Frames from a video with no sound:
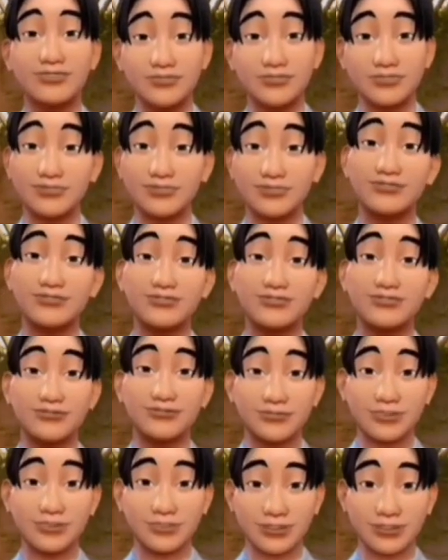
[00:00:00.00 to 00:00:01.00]
They will insist
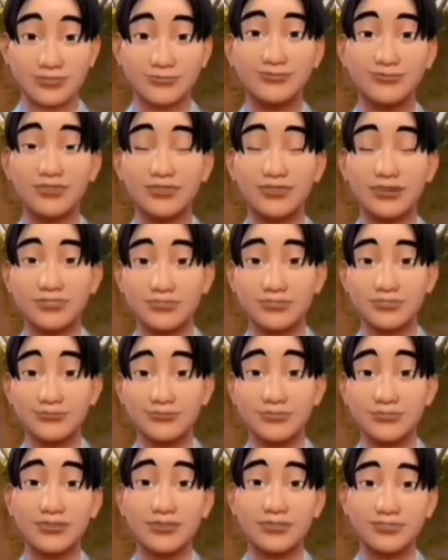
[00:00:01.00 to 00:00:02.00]
you and they will
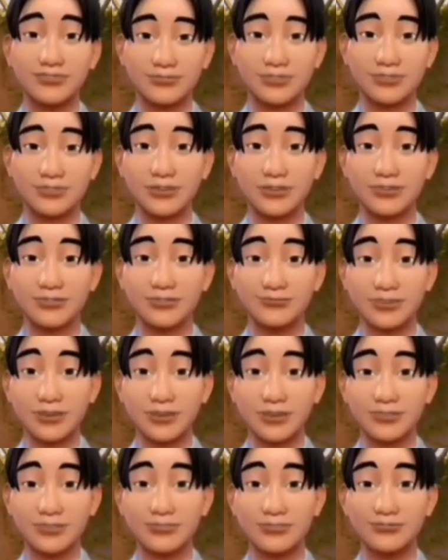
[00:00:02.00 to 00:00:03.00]
get it
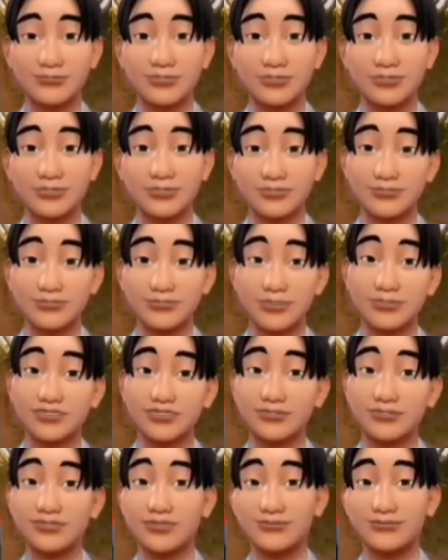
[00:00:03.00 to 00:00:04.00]
converted during the
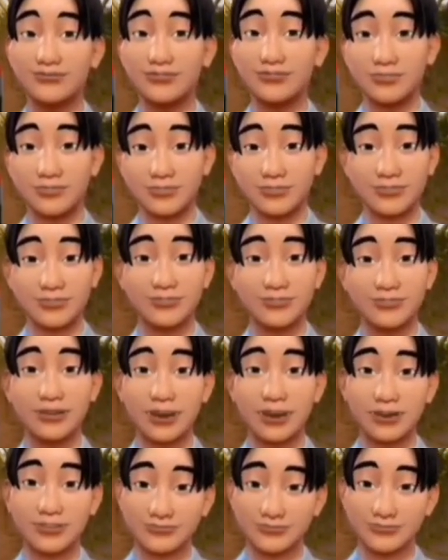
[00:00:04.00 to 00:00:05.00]
process. The documents they will
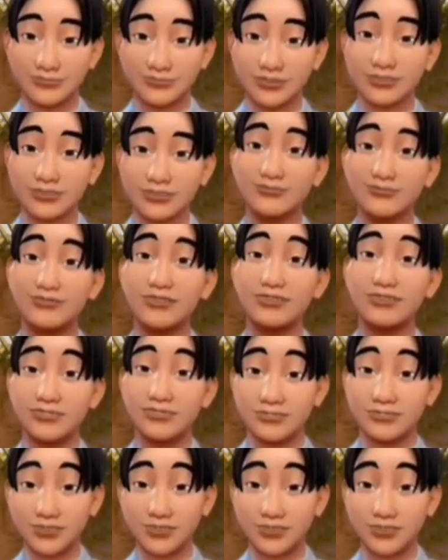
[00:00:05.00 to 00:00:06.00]
ask for, of course, yeah, like